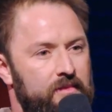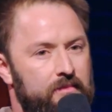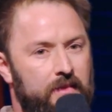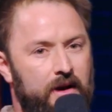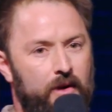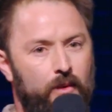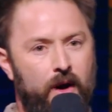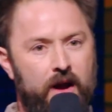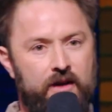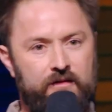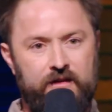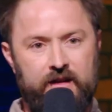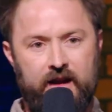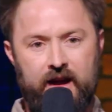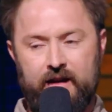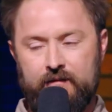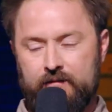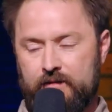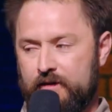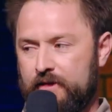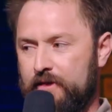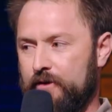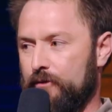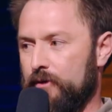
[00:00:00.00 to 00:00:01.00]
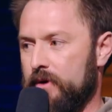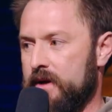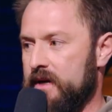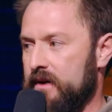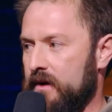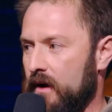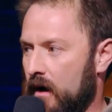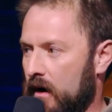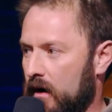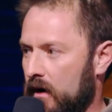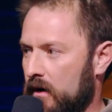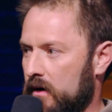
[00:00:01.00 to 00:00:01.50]
My wife and I have three
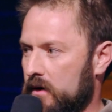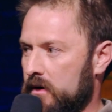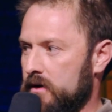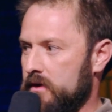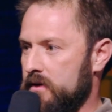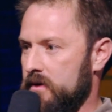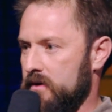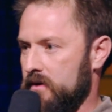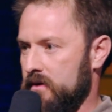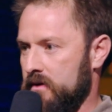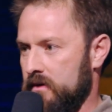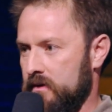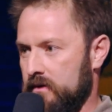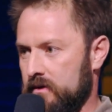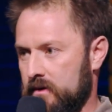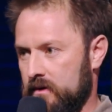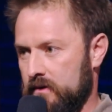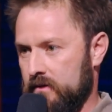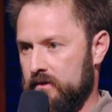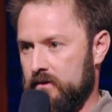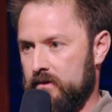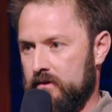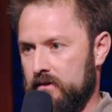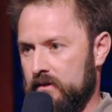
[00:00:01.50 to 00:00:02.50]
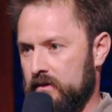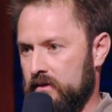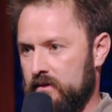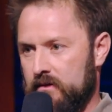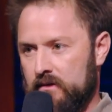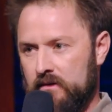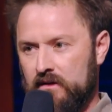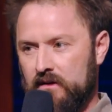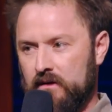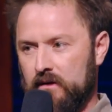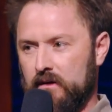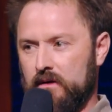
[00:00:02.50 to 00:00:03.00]
dogs.
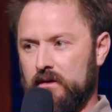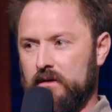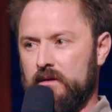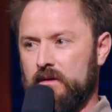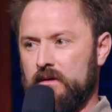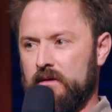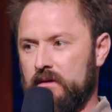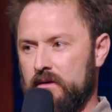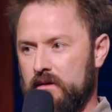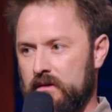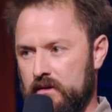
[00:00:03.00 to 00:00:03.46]
Ugh.